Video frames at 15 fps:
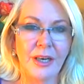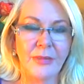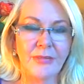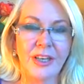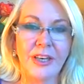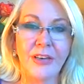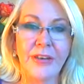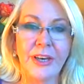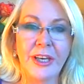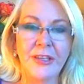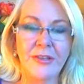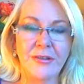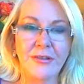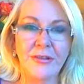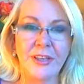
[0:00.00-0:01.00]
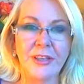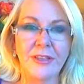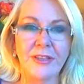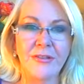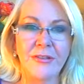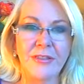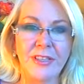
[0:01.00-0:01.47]
I'm Jennifer Angel,
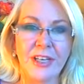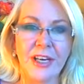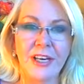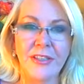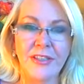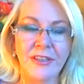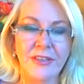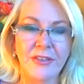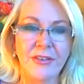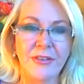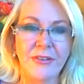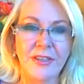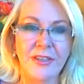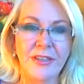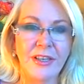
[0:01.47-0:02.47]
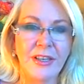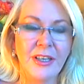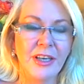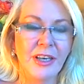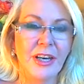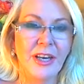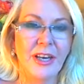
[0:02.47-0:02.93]
these are your stars, Taurus.
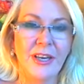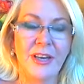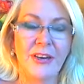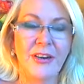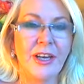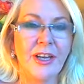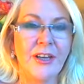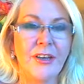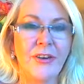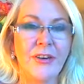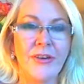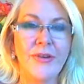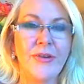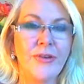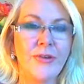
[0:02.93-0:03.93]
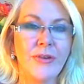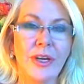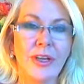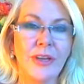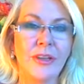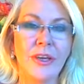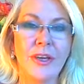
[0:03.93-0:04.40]
Now, I know
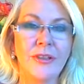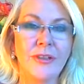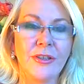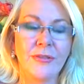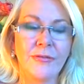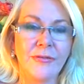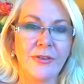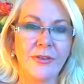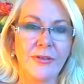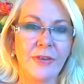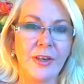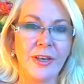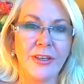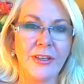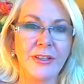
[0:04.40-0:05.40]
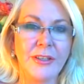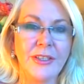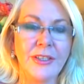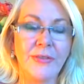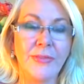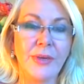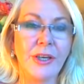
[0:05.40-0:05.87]
a lot of
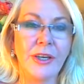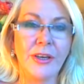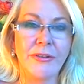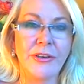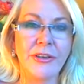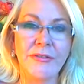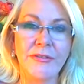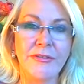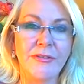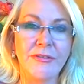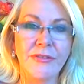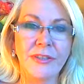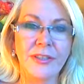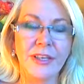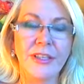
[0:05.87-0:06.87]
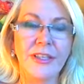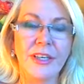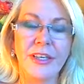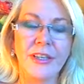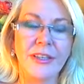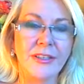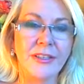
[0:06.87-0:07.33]
Taurians have been going through such
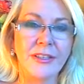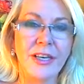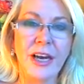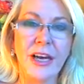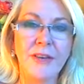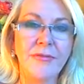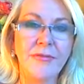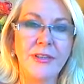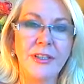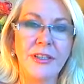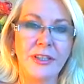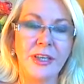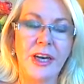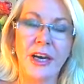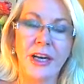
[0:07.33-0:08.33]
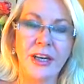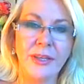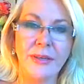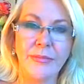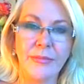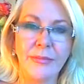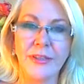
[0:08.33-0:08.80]
a tough
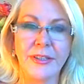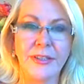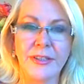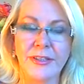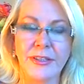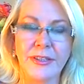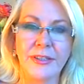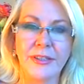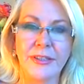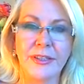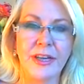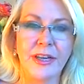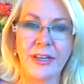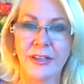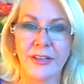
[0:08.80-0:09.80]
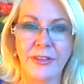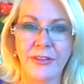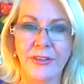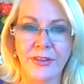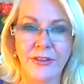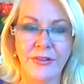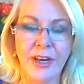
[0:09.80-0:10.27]
time. It's like,
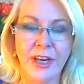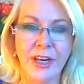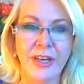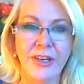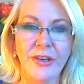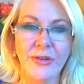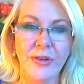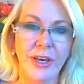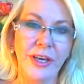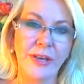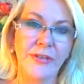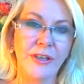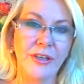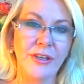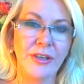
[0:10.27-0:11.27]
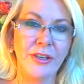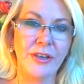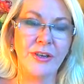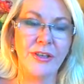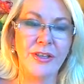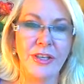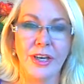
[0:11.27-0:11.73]
you know, are you ever
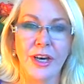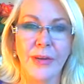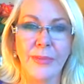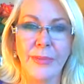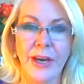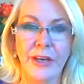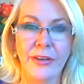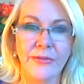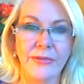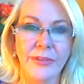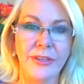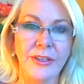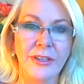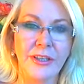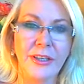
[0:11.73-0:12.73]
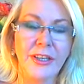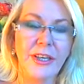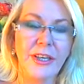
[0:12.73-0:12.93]
going to come out of it?